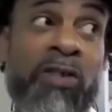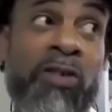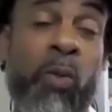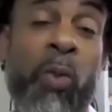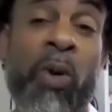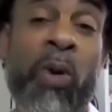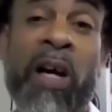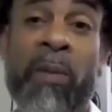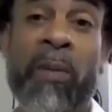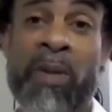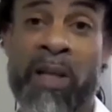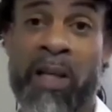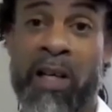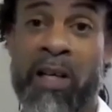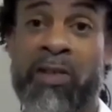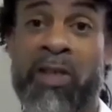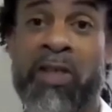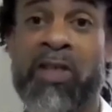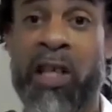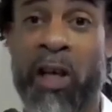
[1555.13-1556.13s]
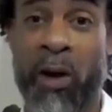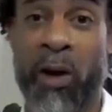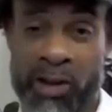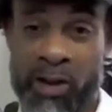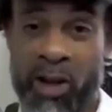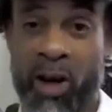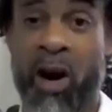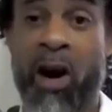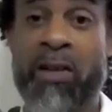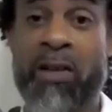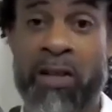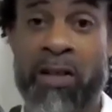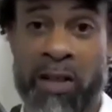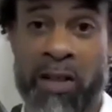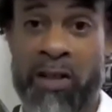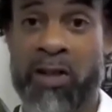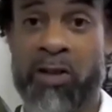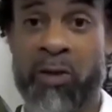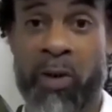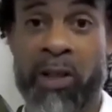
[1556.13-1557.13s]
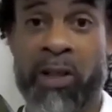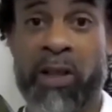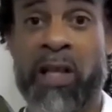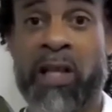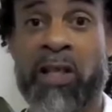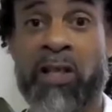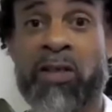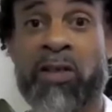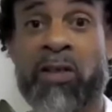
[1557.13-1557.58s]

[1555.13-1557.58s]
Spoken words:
weird because the Chelsea Arts District is